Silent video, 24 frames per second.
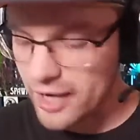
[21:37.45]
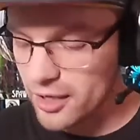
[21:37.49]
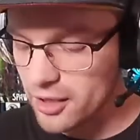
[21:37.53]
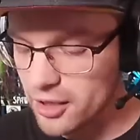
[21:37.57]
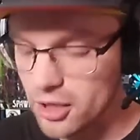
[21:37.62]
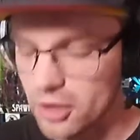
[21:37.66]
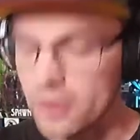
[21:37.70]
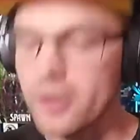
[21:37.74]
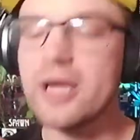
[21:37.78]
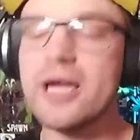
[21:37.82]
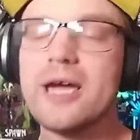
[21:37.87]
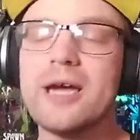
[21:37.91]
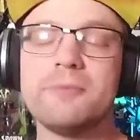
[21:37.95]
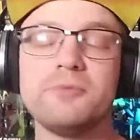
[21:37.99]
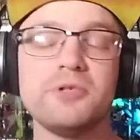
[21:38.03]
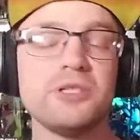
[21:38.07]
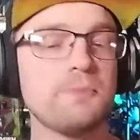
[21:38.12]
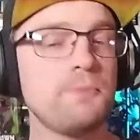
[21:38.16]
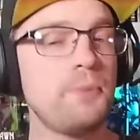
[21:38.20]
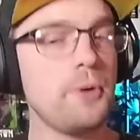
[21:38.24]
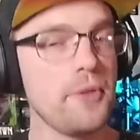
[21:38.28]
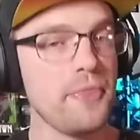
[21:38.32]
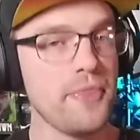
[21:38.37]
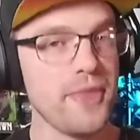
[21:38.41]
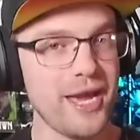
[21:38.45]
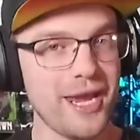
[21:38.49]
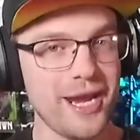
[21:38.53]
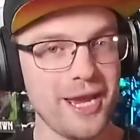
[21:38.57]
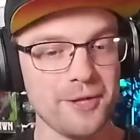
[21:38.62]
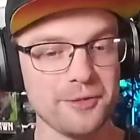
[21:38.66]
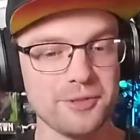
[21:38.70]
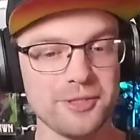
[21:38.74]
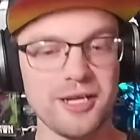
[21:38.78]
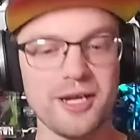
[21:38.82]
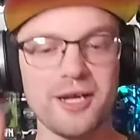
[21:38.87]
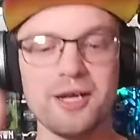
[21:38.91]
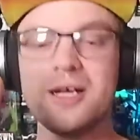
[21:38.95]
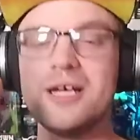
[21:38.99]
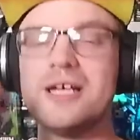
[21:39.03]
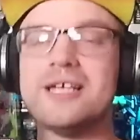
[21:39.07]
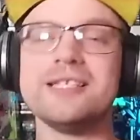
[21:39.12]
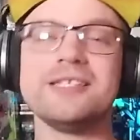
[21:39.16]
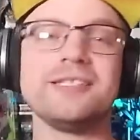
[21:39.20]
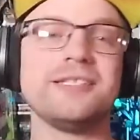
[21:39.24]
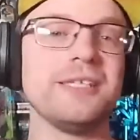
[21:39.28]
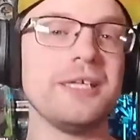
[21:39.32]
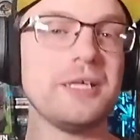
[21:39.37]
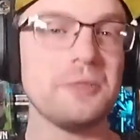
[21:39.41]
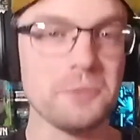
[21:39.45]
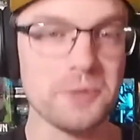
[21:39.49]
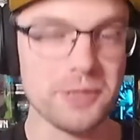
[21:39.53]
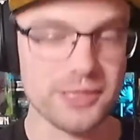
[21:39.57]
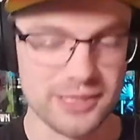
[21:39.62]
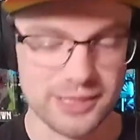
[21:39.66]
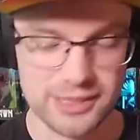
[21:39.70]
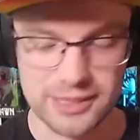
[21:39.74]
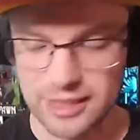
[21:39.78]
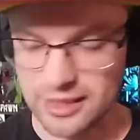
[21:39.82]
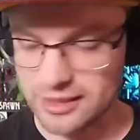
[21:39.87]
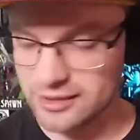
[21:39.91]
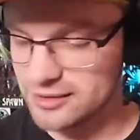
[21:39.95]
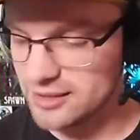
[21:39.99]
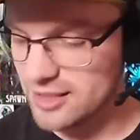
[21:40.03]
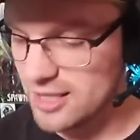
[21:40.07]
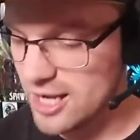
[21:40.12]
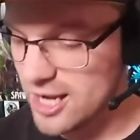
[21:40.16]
I'm just putting that out there, seeing what sticks.